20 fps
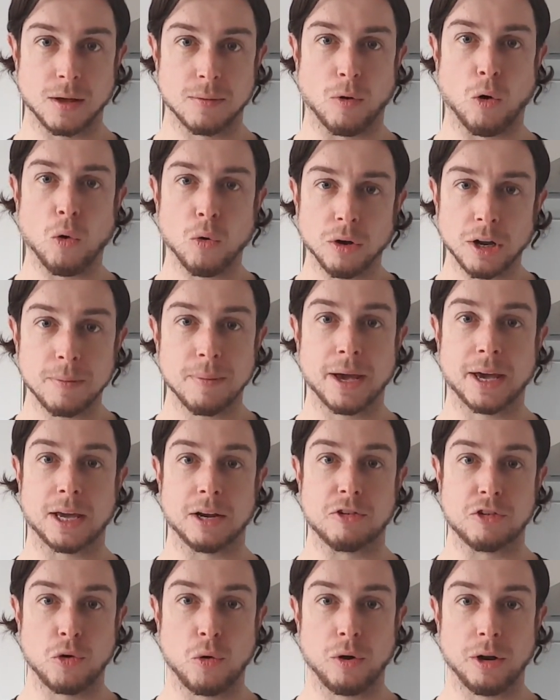Only by
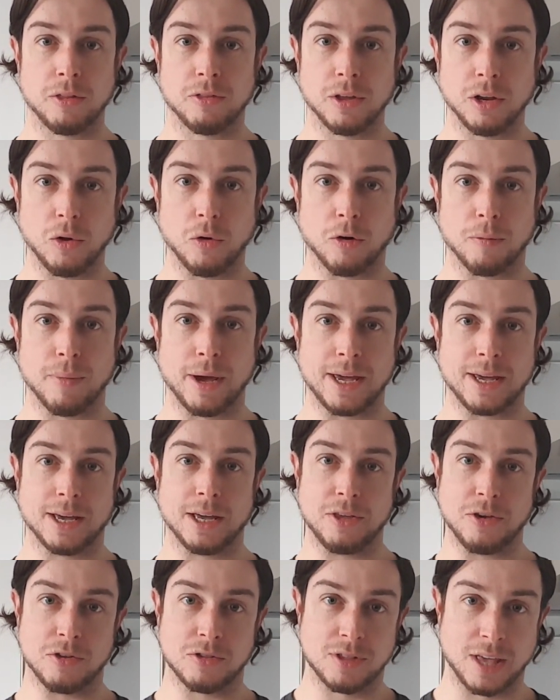controlling the lower mind
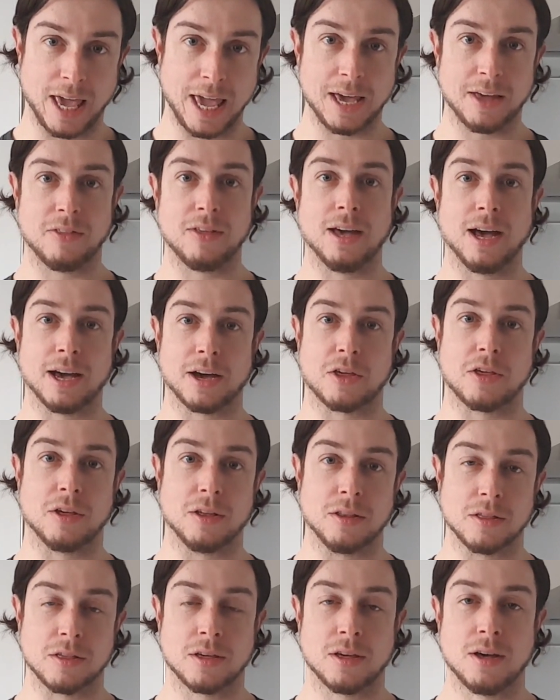can you take the
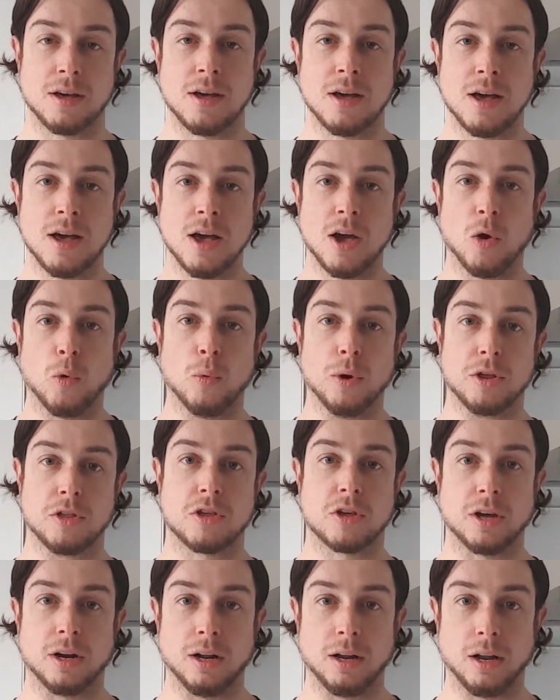actions
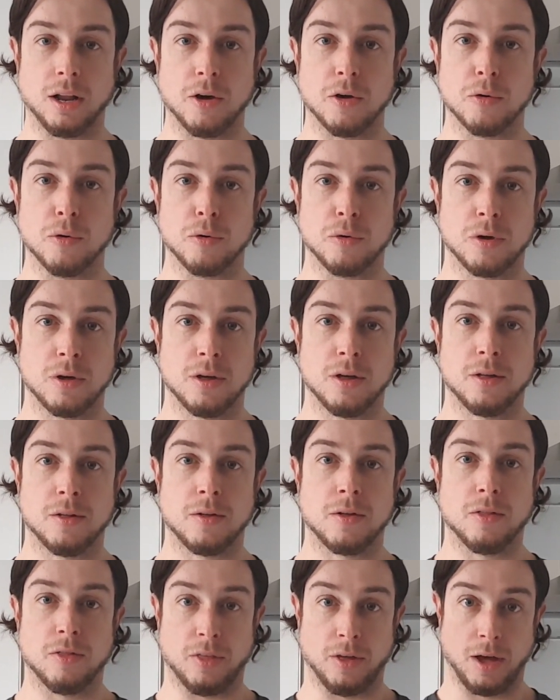which can allow
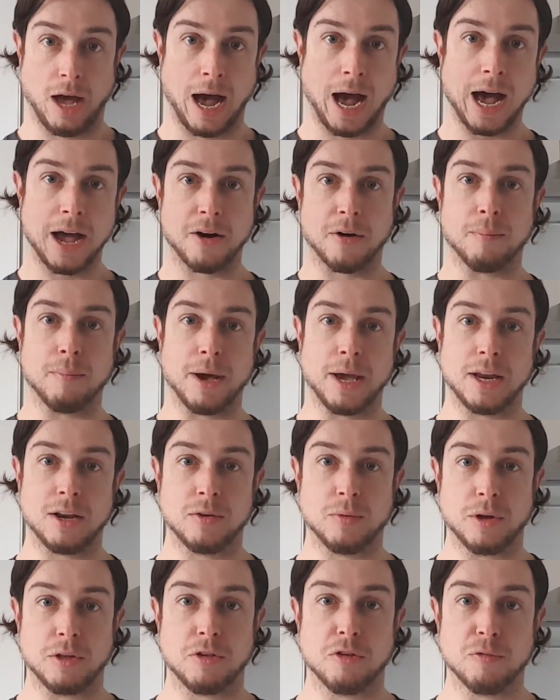the higher mind,
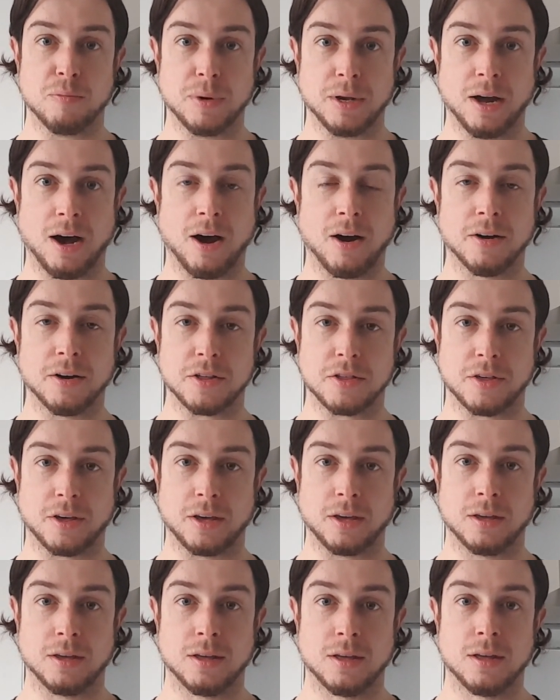which you've been harnessing,